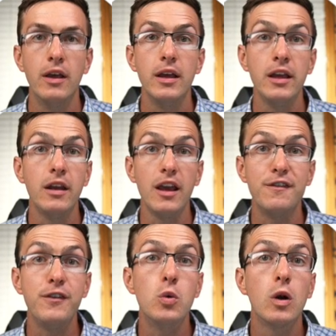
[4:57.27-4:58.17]
in a
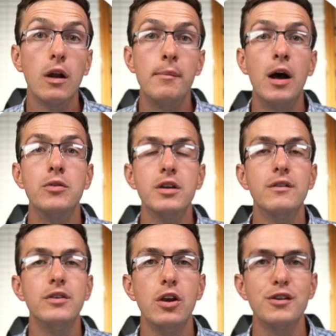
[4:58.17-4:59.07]
fewer amount of
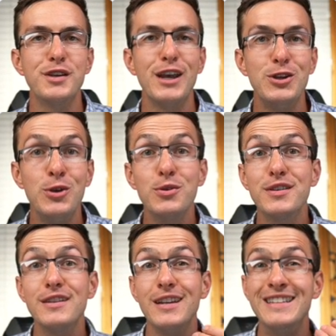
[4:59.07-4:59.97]
years and use
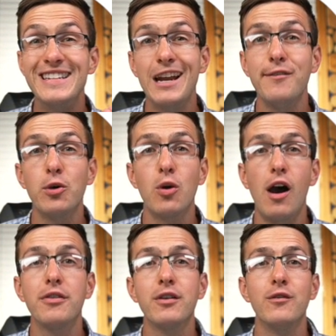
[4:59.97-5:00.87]
this inside of your
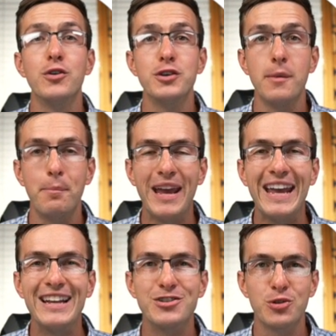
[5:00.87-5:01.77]
Roth conversion
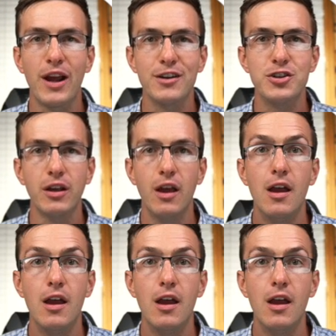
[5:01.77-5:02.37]
paying strategy.